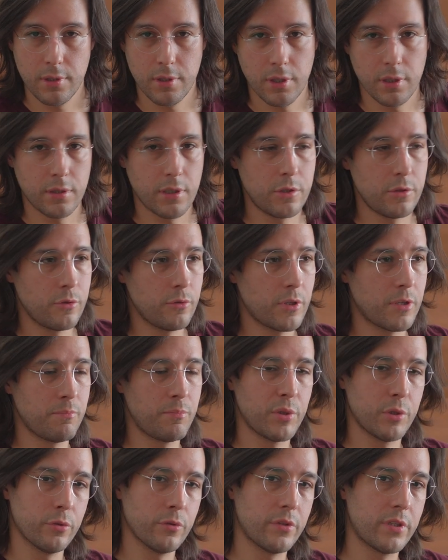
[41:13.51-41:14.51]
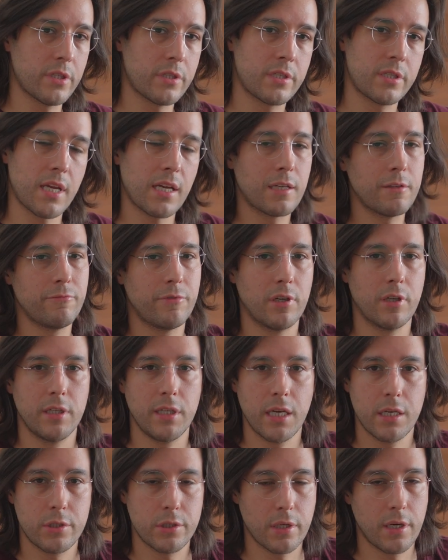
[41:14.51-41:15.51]
And then you can build the second
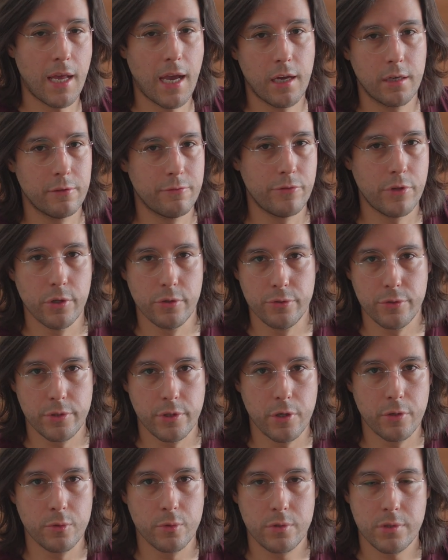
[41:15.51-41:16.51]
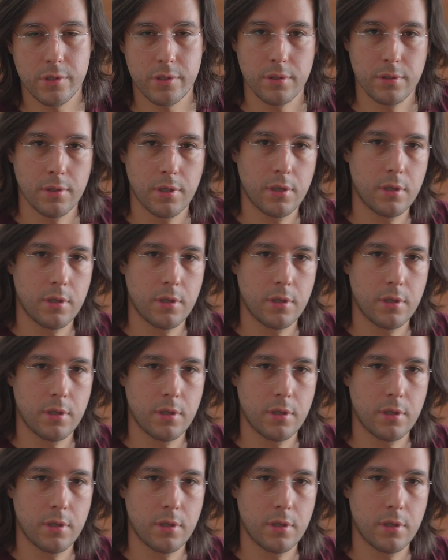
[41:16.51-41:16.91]
variation out of those notes.